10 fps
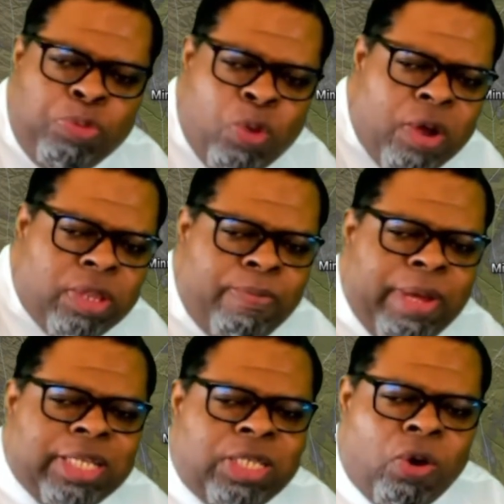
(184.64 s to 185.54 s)
northern
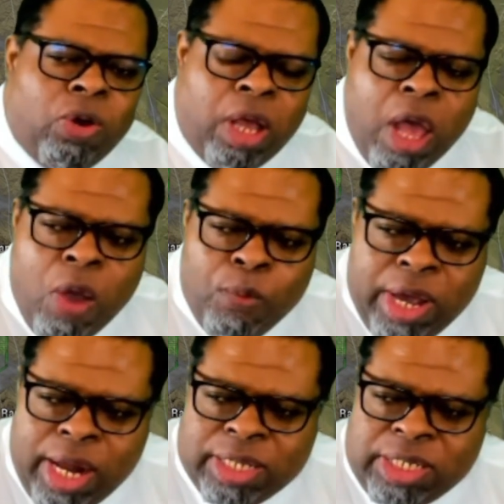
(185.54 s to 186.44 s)
Minnesota. We're
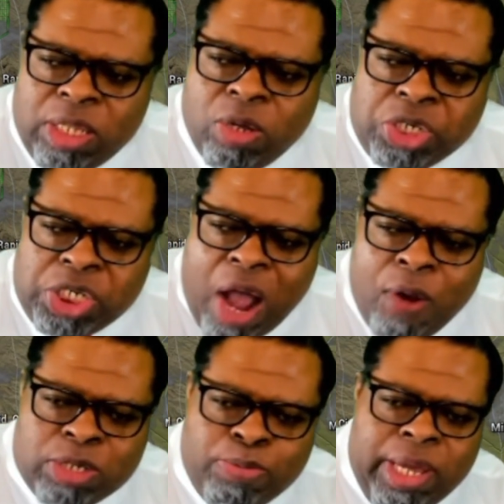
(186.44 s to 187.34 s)
going to see those
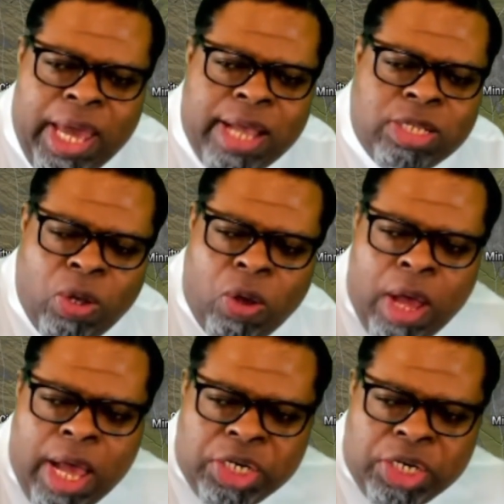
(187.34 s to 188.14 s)
showers begin to